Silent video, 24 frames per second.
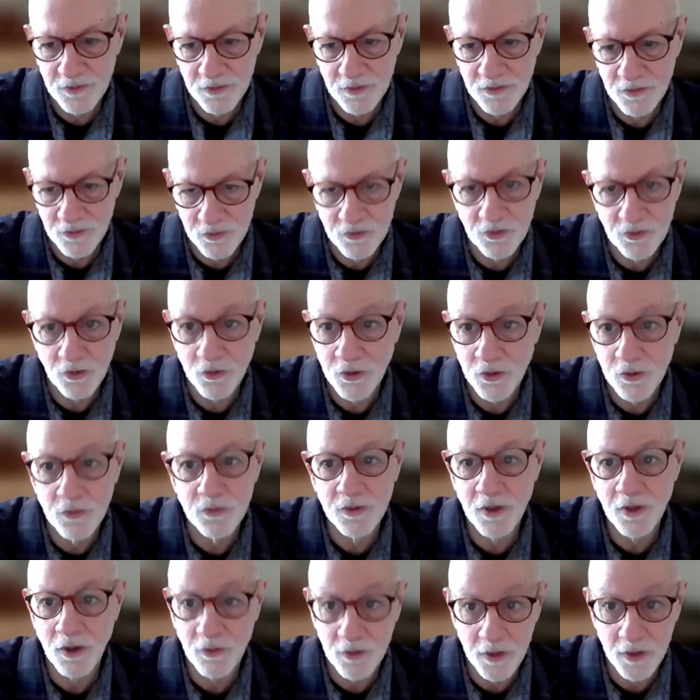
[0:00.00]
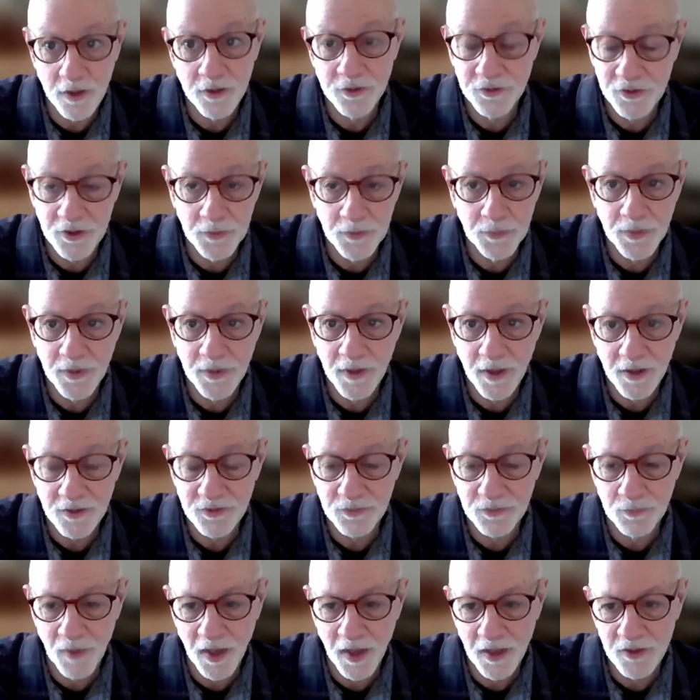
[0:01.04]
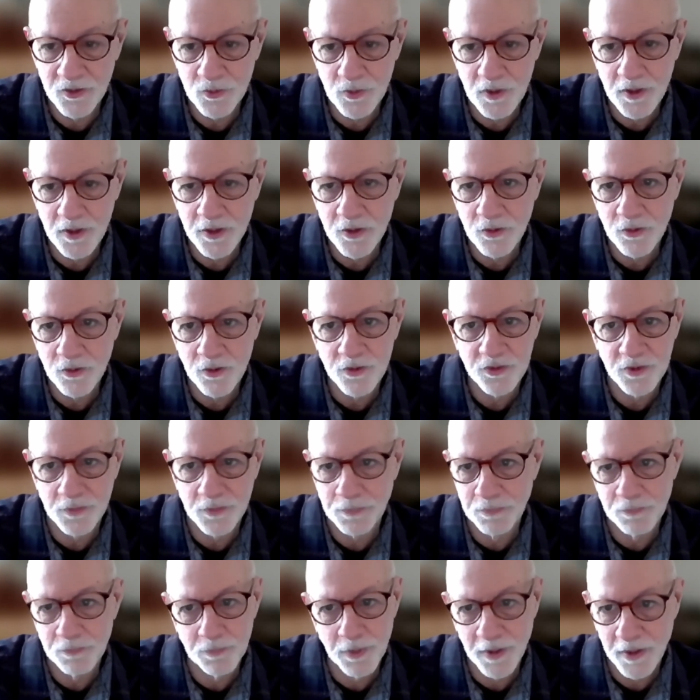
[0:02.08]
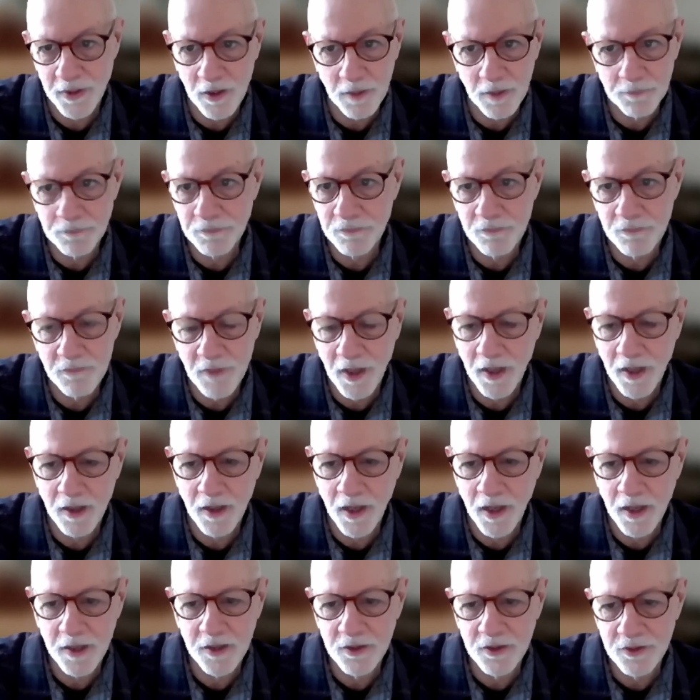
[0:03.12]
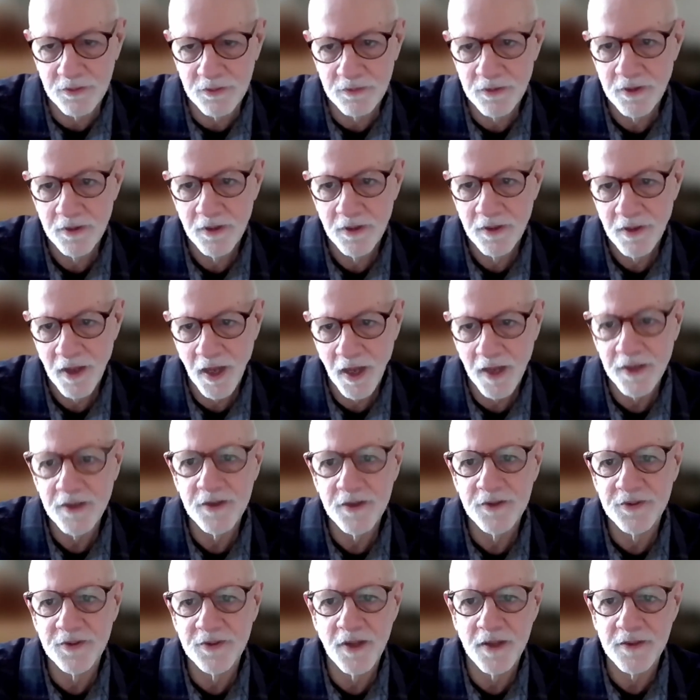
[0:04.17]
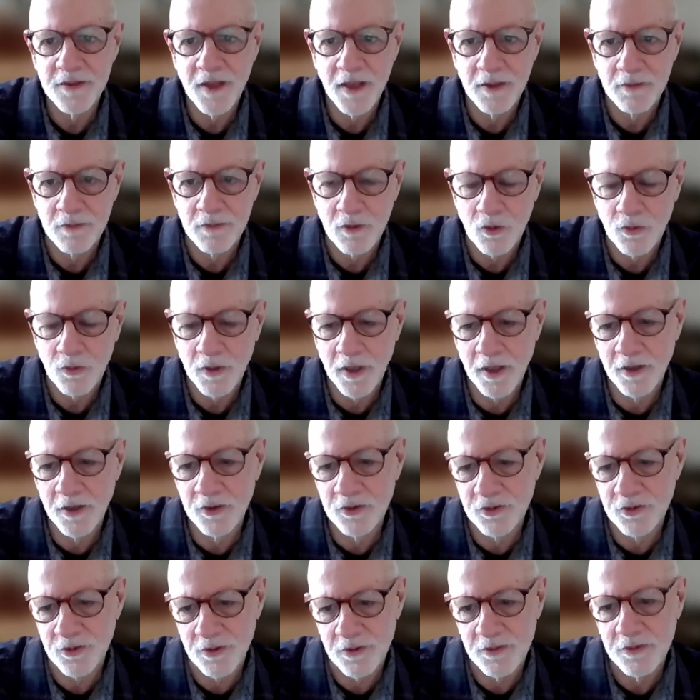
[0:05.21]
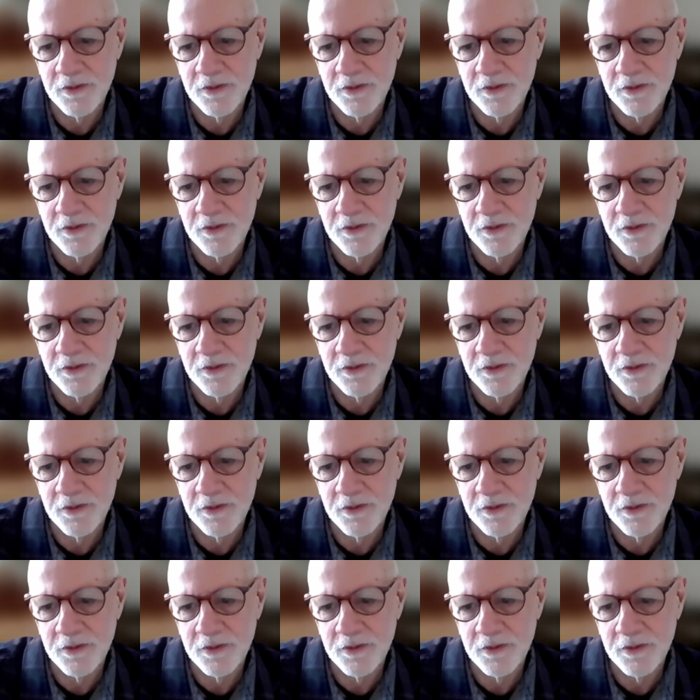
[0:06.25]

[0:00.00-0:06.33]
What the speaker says: so you tell it a GPS manually, or does it pick up? How do you set that location?